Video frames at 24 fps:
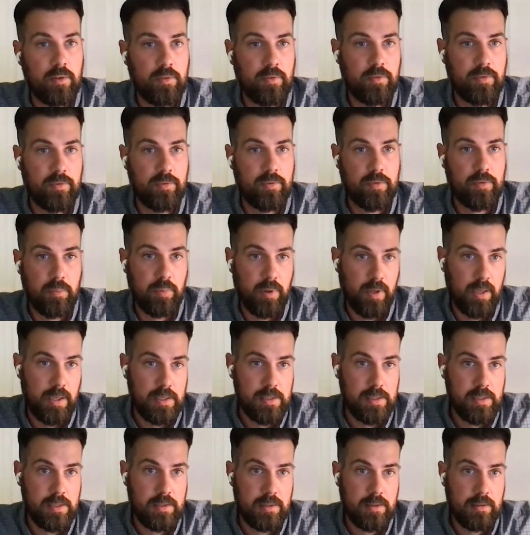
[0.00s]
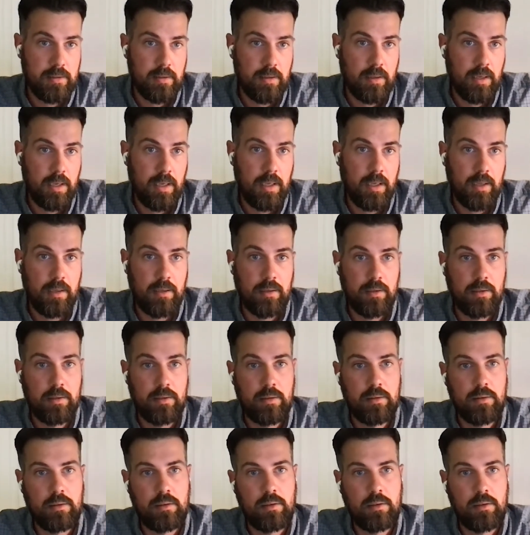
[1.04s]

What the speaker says: of the place. And